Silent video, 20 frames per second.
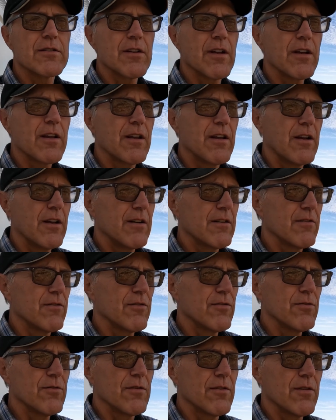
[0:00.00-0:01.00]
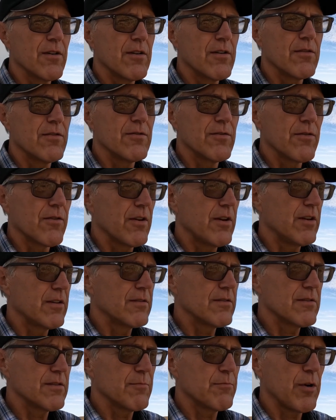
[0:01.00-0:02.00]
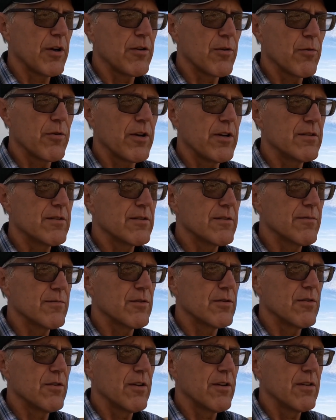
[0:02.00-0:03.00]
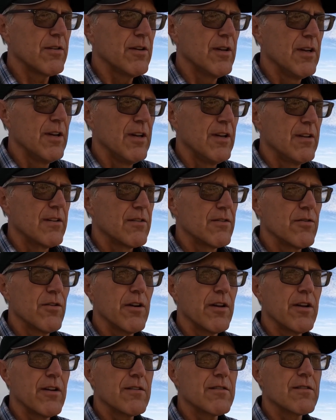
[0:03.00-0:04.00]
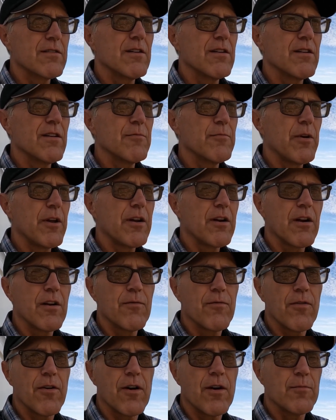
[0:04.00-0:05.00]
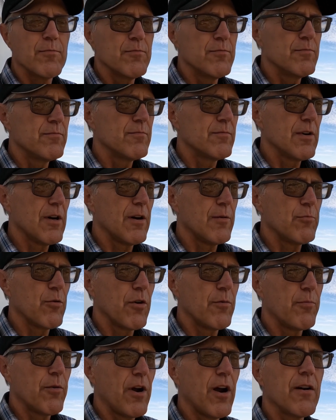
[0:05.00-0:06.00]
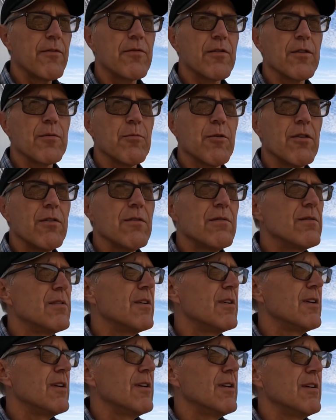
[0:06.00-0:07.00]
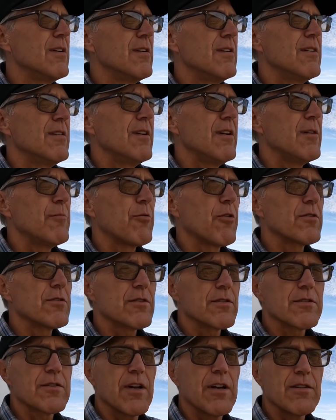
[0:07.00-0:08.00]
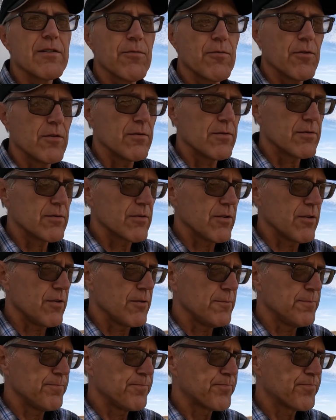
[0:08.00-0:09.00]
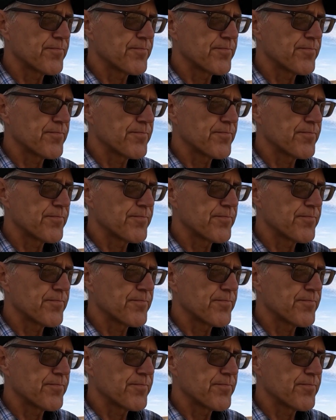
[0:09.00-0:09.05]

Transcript: as I can and learn new things and better ways of doing it to make our farm more profitable and more successful. So